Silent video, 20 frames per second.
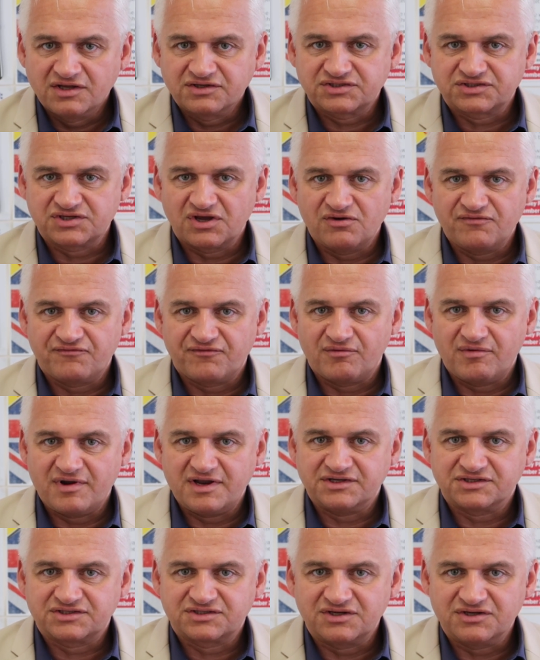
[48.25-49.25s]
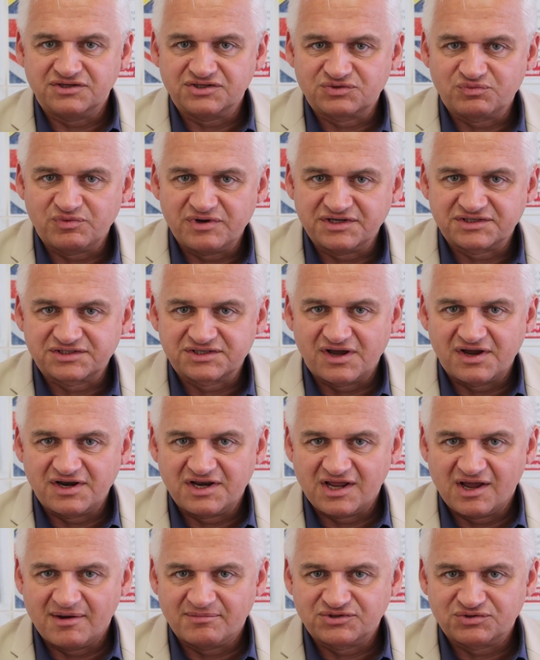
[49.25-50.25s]
So, for instance, we're
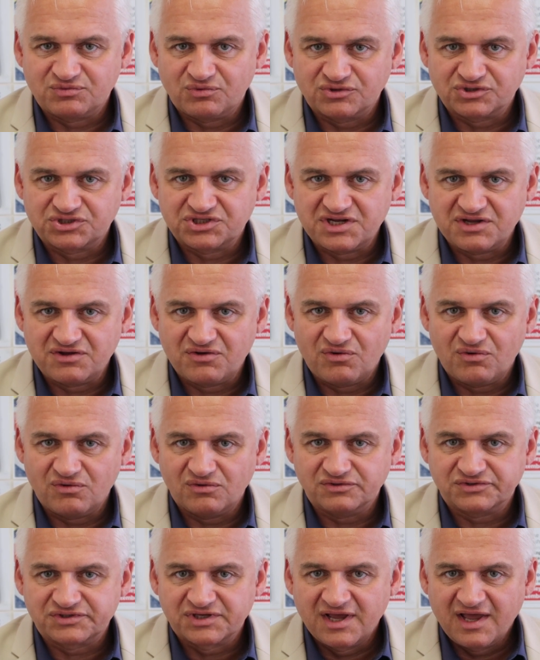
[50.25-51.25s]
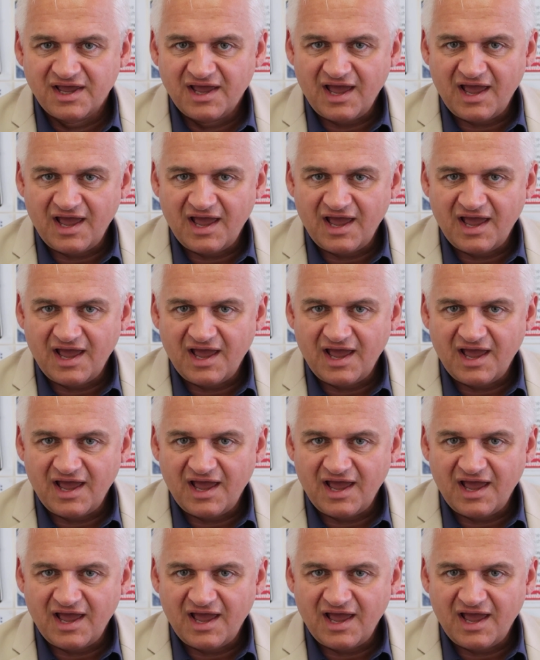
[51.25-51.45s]
signing up to what she calls